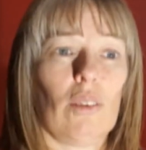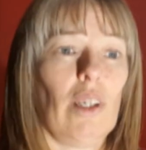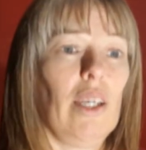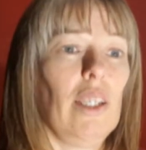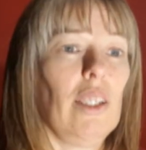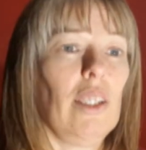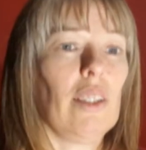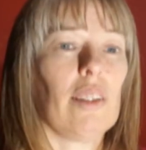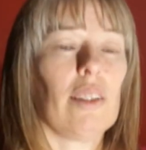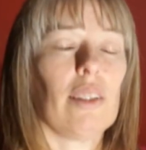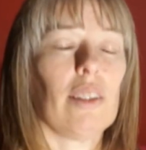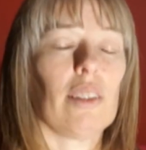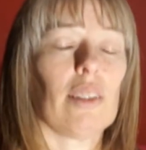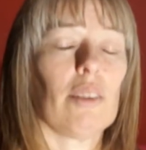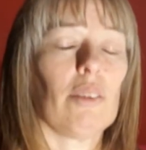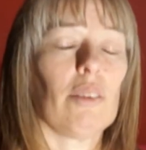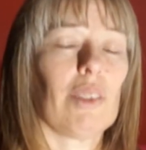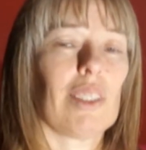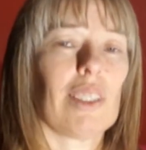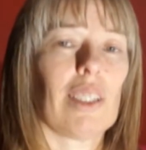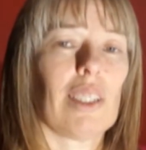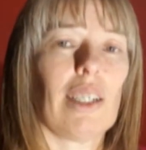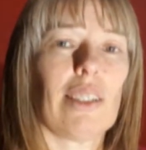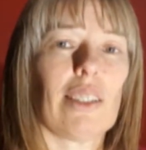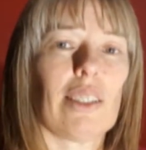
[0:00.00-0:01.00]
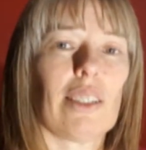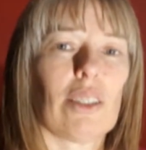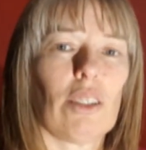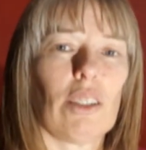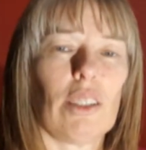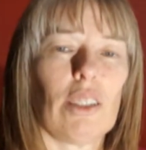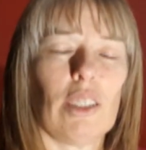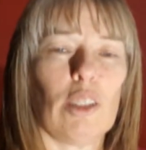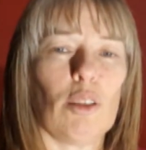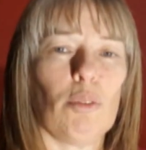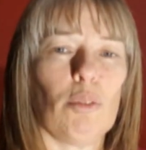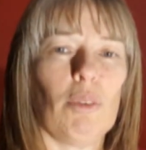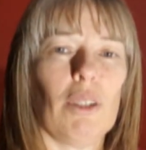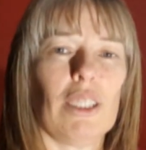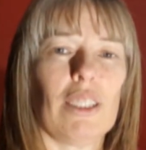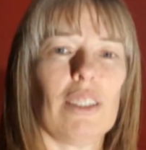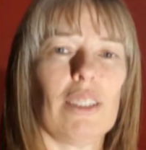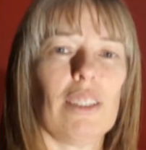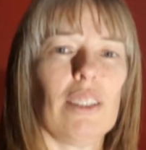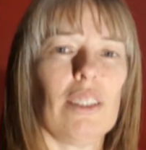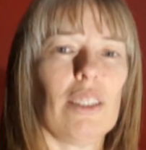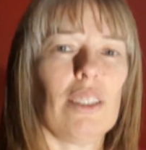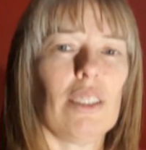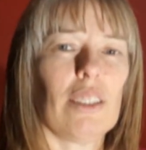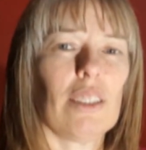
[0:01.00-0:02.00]
anything that was touched on in the
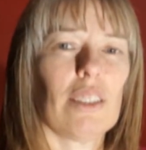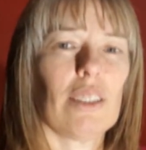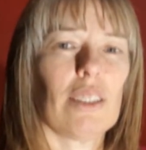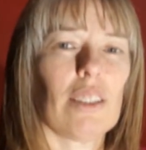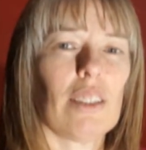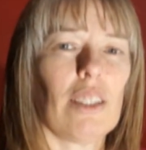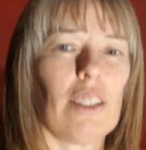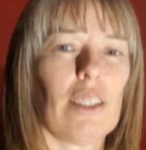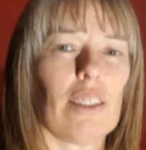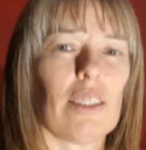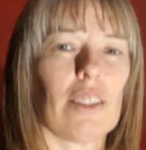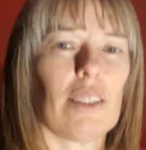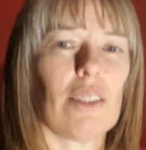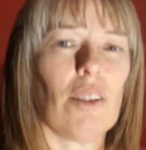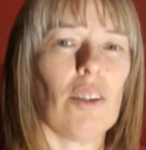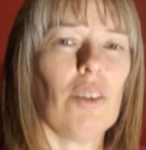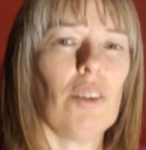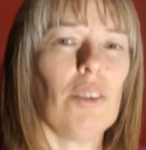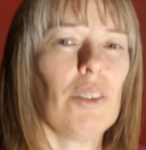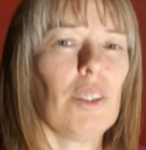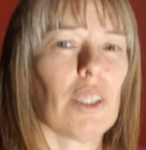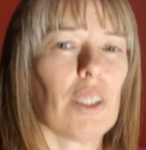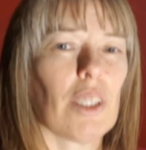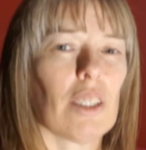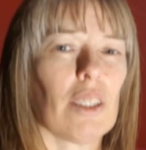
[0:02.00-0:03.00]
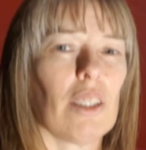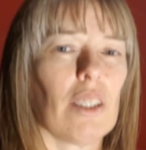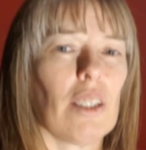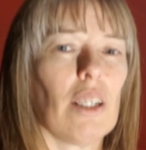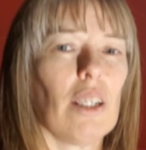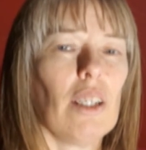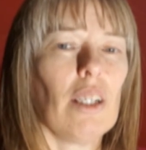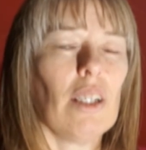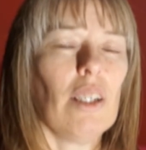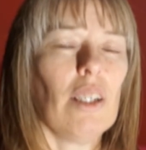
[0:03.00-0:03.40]
message, just let us know. You can